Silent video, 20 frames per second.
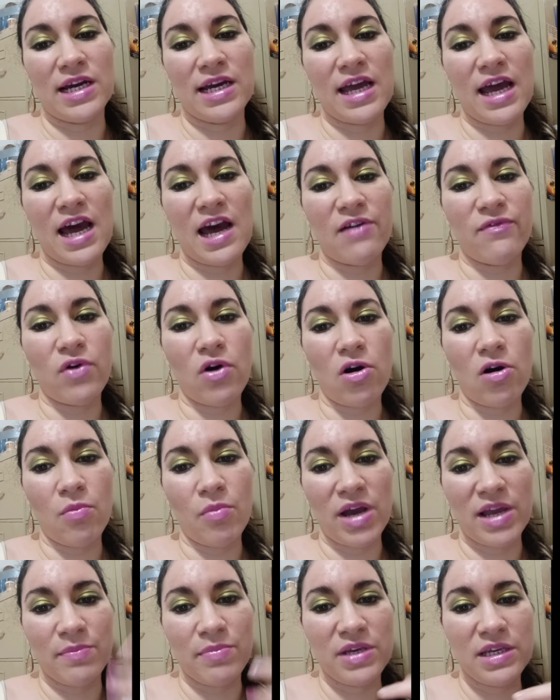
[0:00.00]
hand
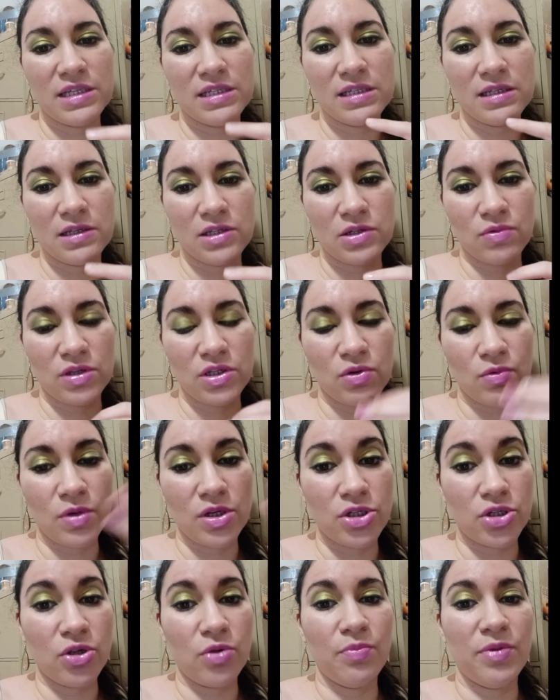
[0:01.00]
everything that i have for
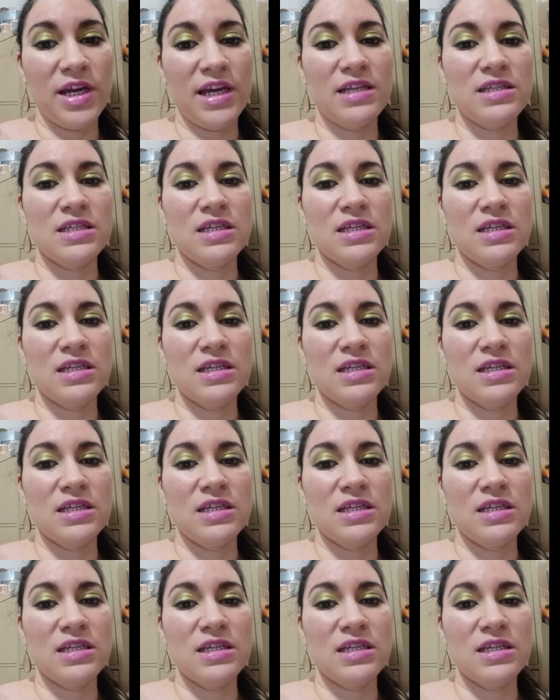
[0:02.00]
sale